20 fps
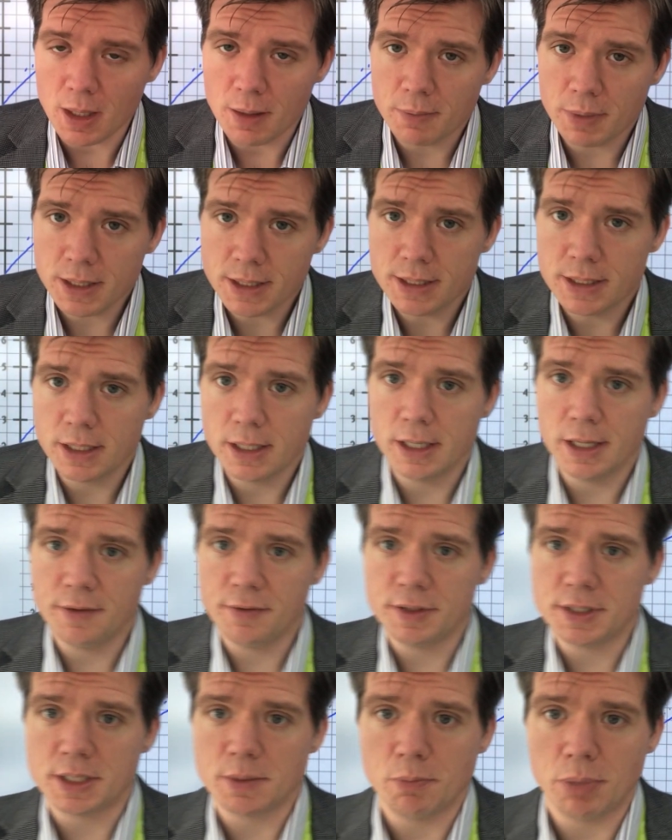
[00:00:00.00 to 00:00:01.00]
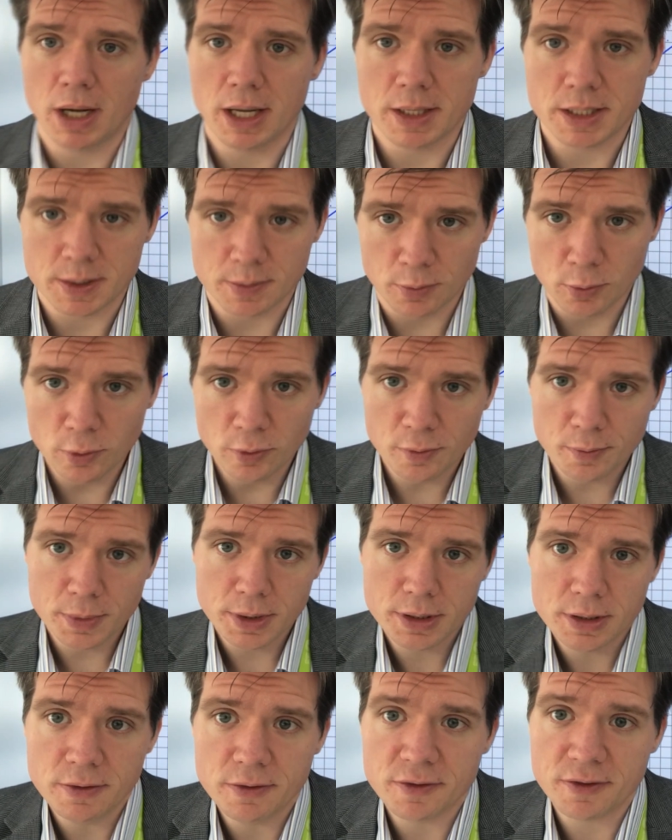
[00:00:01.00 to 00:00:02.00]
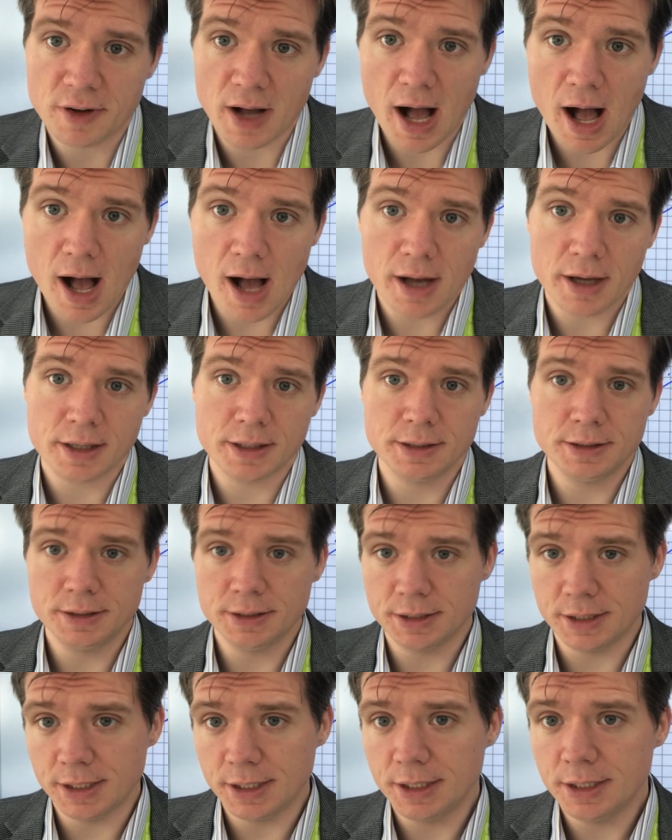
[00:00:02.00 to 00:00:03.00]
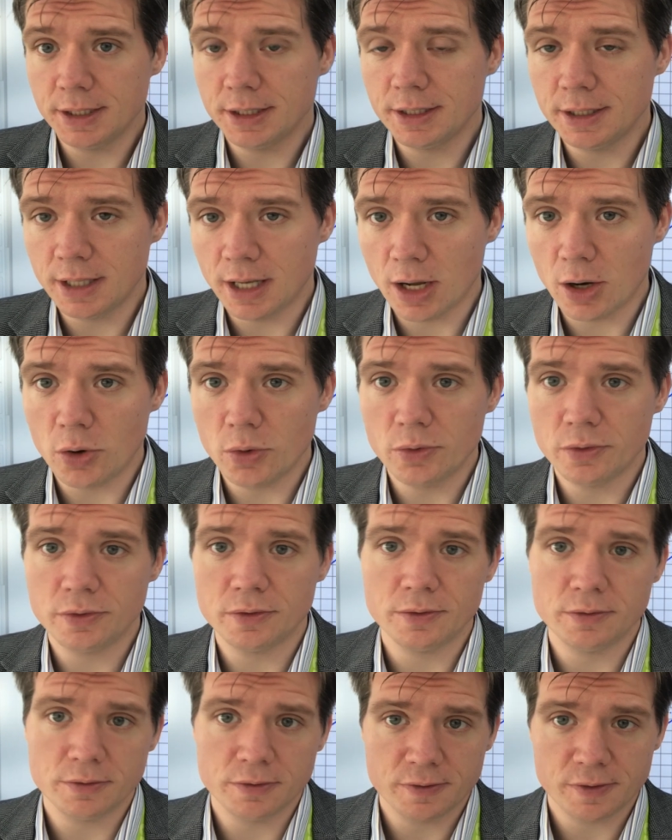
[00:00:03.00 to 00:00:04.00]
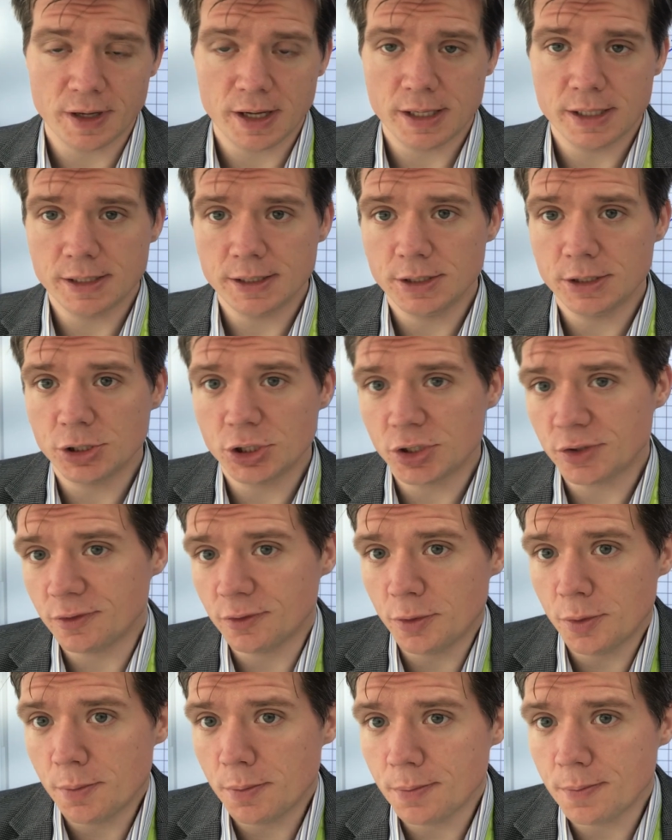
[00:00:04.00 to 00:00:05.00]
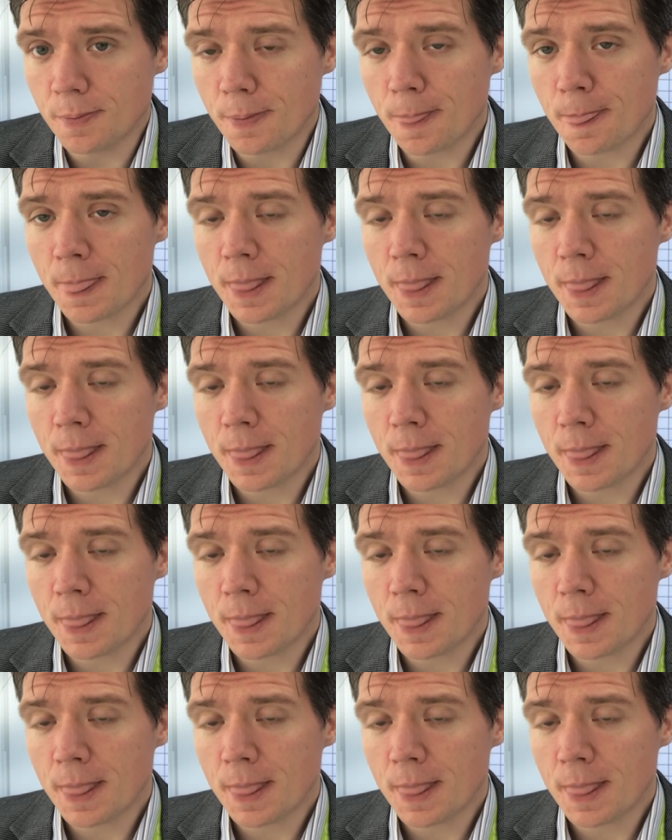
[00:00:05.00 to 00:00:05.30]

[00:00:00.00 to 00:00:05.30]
But if it implies movement, fahren, gehen, laufen, fallen, schwimmen,